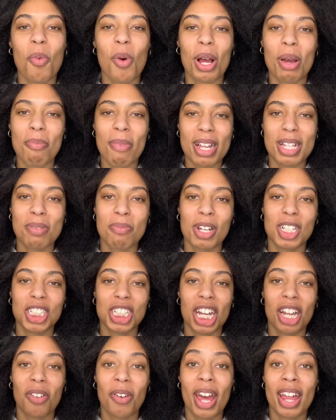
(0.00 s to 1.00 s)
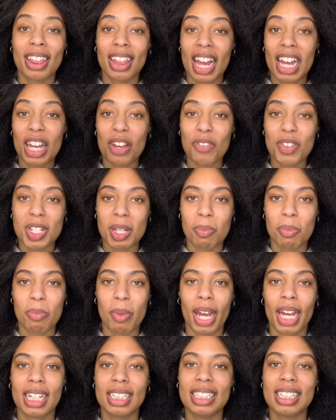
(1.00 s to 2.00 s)
Welcome back to my channel and thank you for stepping
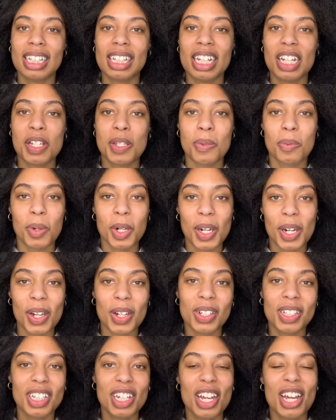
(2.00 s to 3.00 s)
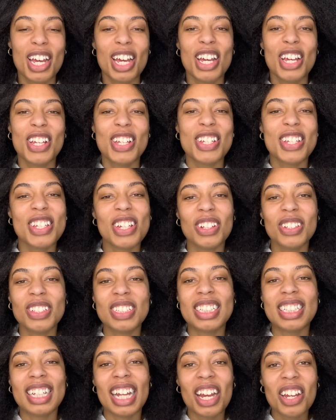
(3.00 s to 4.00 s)
back into Leigh's world. So
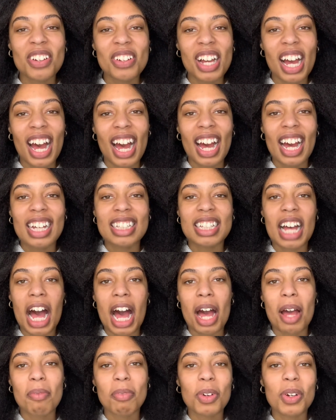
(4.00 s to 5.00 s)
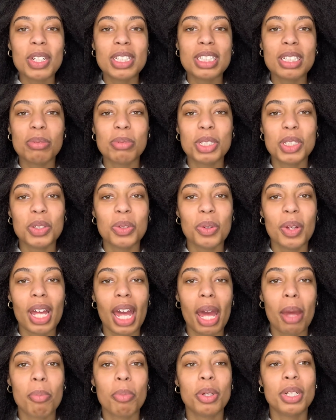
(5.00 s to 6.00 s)
today, you guys, I'm going to be doing
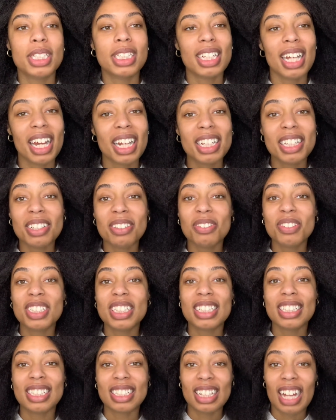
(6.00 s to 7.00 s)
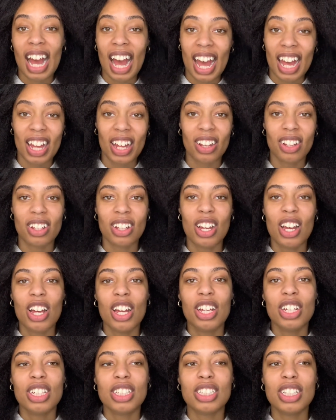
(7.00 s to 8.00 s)
a protective style.
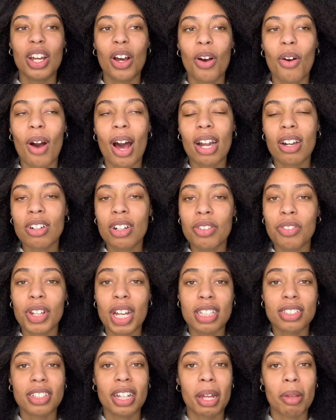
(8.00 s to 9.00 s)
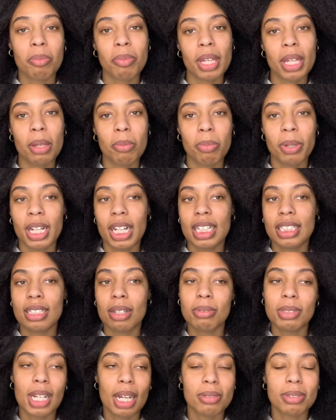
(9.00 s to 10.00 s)
So I don't know if you guys are like me, but
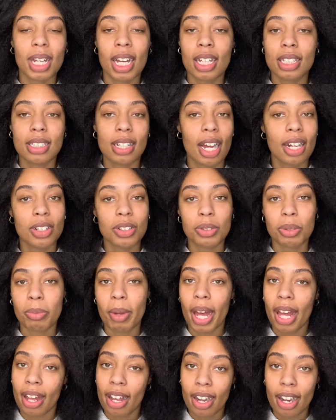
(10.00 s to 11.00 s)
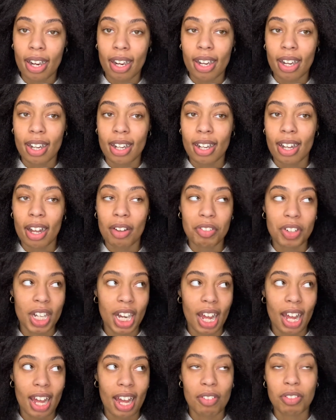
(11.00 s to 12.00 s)
sometimes I get tired of doing my hair every
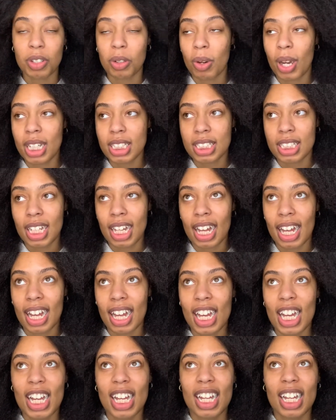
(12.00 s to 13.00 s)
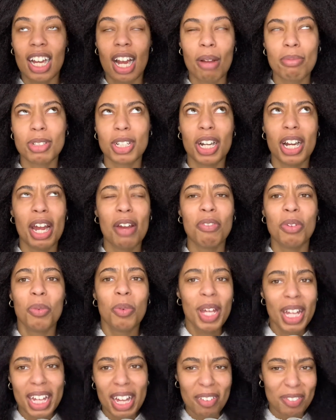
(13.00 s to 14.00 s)
day after wash day. I'm sorry, every
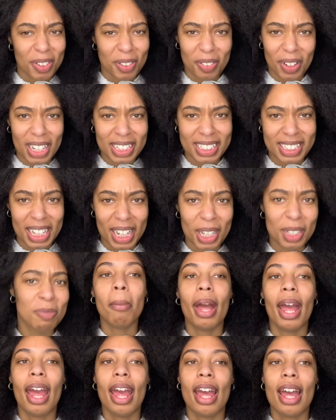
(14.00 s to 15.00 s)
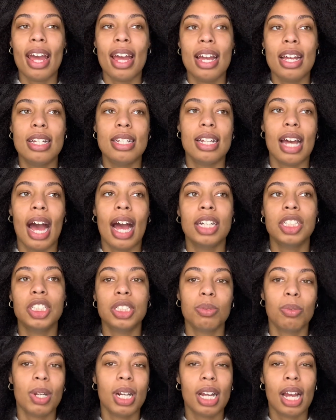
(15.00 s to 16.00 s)
week after wash day. And I
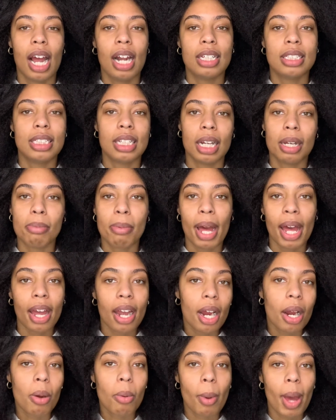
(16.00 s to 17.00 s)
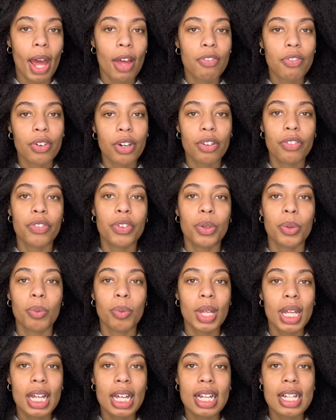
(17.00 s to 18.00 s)
just want to kind of tuck my hair away for a few
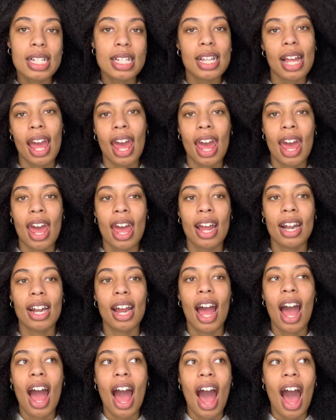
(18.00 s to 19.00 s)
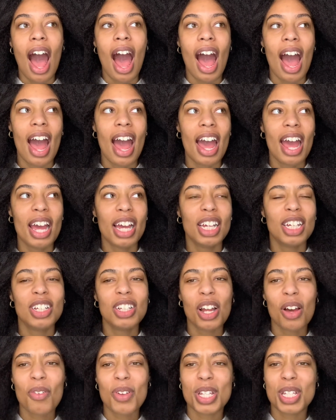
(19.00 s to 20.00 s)
weeks. And I,
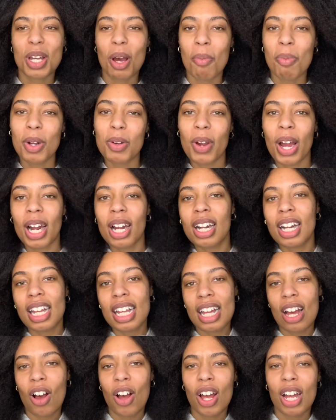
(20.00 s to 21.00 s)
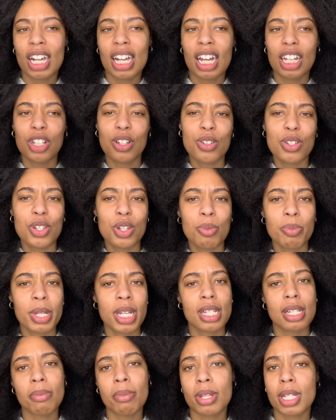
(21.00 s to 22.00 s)
was scoping around on YouTube to
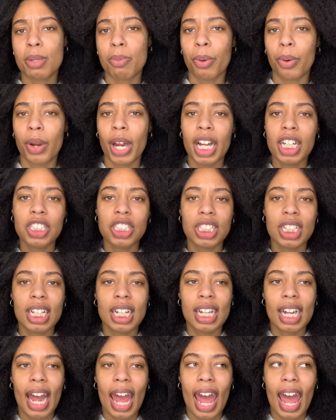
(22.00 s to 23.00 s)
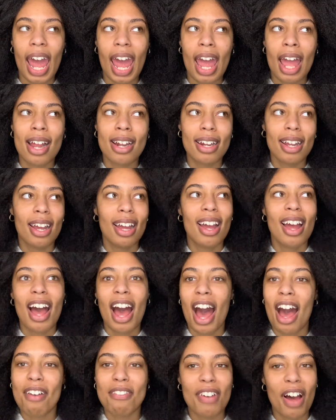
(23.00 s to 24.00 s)
get some inspiration and
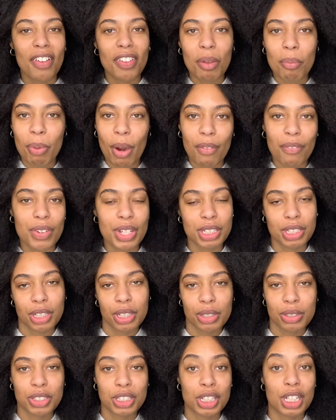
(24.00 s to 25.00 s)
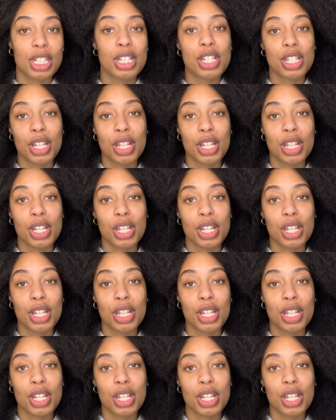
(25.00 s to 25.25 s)
I found the perfect solution.